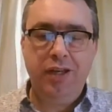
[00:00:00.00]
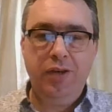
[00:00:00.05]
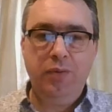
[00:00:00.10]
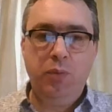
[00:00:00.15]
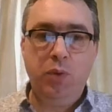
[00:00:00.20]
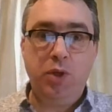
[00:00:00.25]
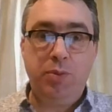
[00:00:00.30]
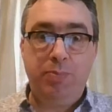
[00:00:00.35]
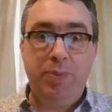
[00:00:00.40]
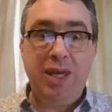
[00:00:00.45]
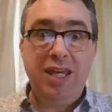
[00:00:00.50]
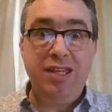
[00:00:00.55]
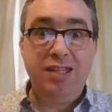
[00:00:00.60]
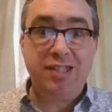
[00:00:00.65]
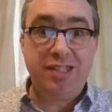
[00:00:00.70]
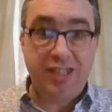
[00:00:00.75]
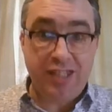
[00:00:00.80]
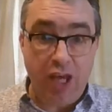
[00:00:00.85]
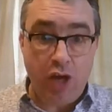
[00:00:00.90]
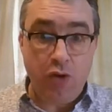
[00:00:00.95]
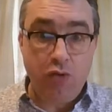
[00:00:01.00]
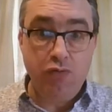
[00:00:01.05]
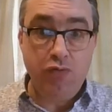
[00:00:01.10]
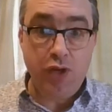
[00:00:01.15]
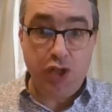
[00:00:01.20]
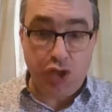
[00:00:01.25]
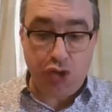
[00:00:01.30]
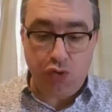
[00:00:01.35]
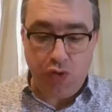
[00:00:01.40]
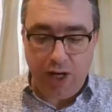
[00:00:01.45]
would be so
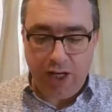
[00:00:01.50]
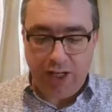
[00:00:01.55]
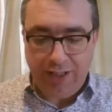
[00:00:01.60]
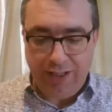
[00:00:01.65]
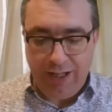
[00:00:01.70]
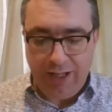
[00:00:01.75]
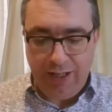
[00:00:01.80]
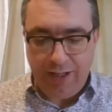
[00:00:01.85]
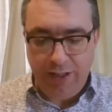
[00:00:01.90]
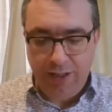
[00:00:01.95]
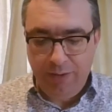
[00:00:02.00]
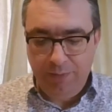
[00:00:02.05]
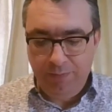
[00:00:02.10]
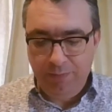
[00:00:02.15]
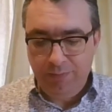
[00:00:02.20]
restricted.